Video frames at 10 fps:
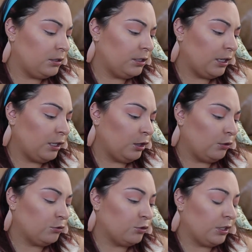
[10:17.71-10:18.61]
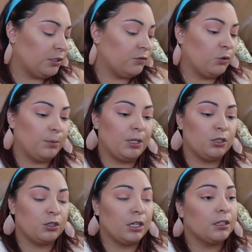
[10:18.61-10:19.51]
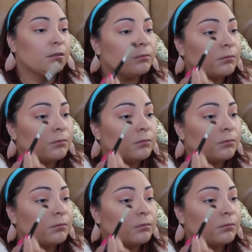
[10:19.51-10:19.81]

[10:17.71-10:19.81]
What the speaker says: Dayglo Transforming Shade.